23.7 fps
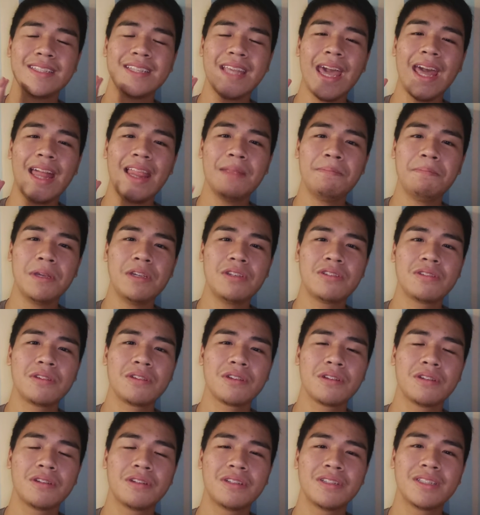this
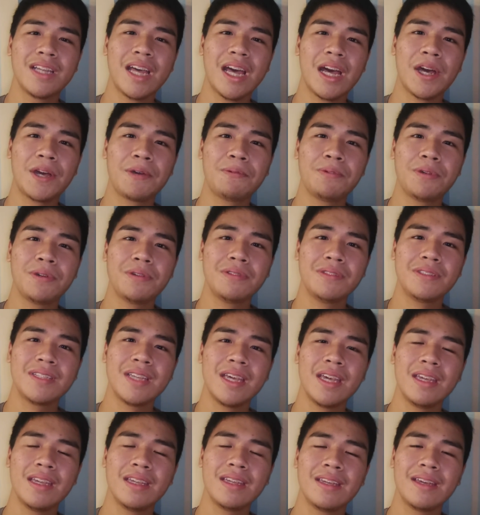animation course, I will
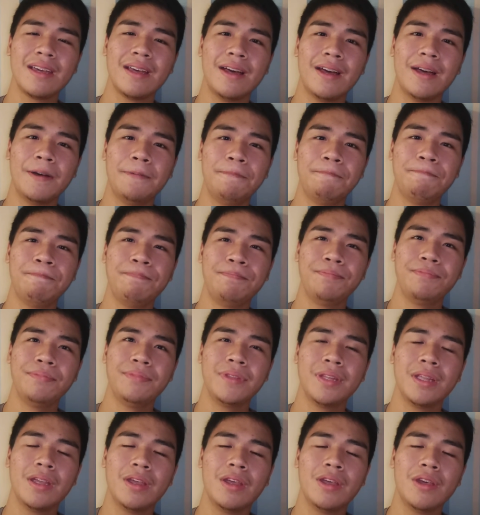take
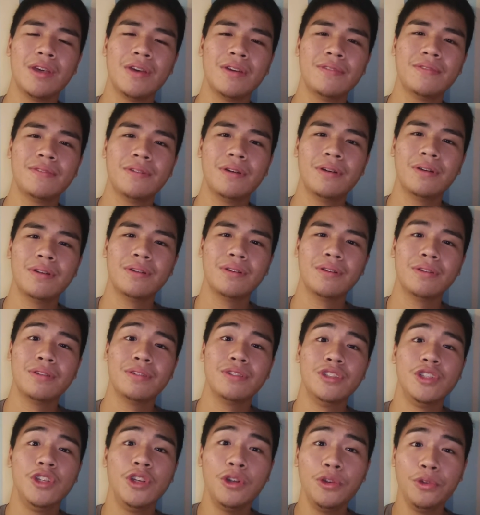
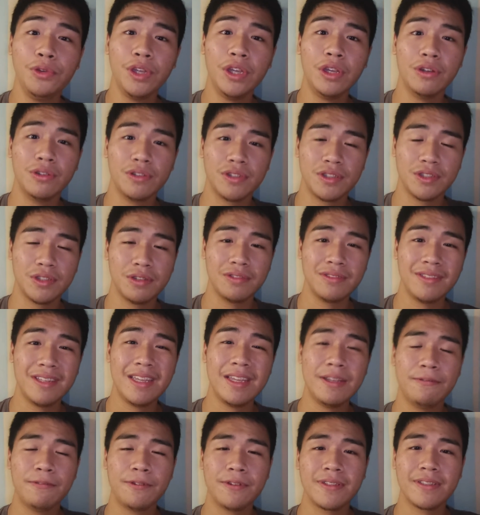for 2 years. So
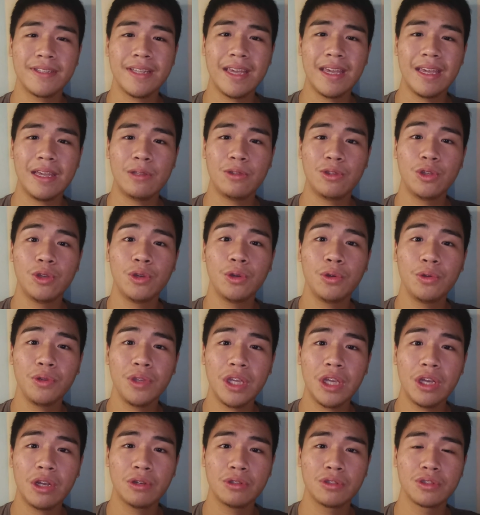it was a 2
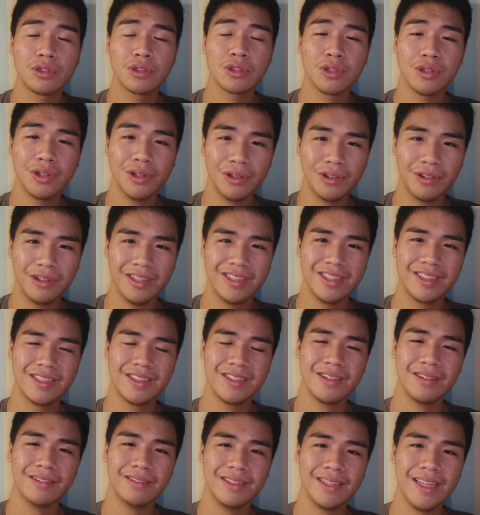years course.
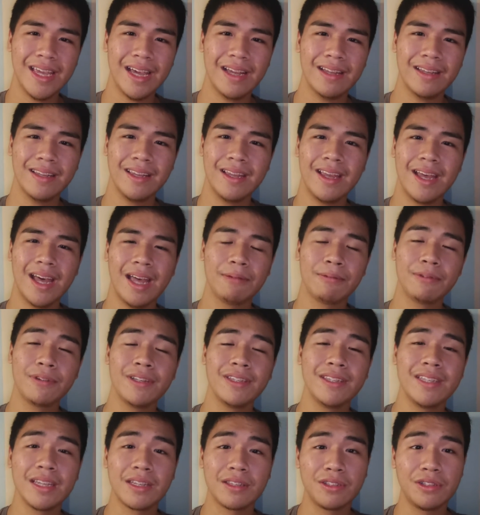So yeah, I'm
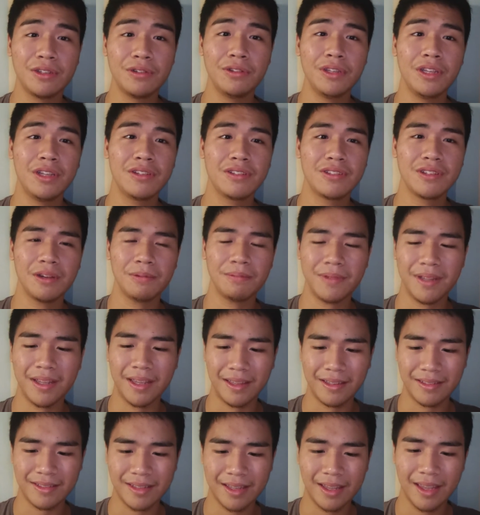gonna take 2 years of
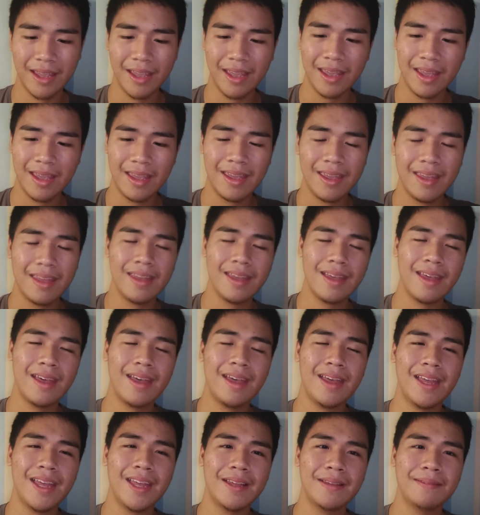this.
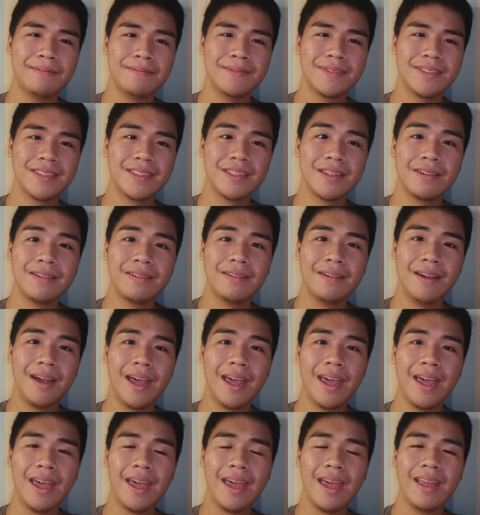So
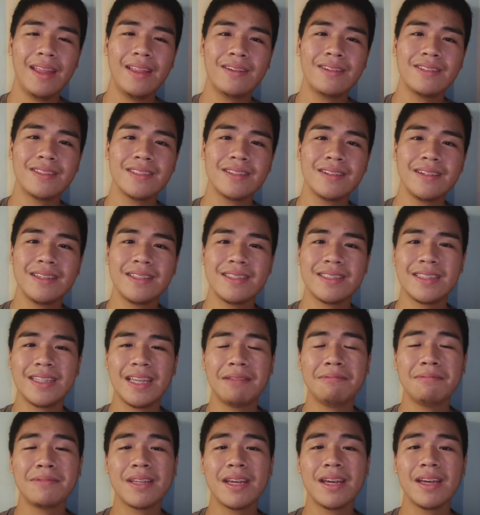and also at the
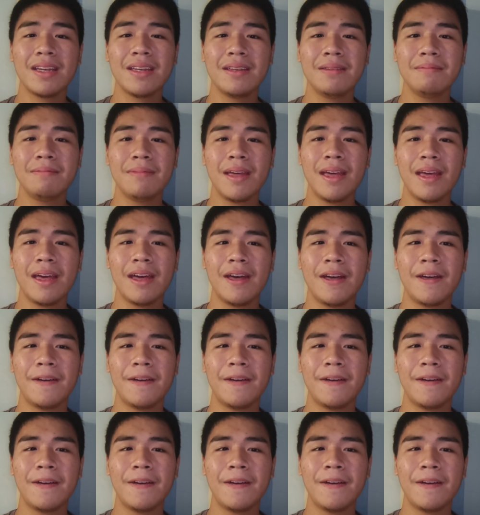same time,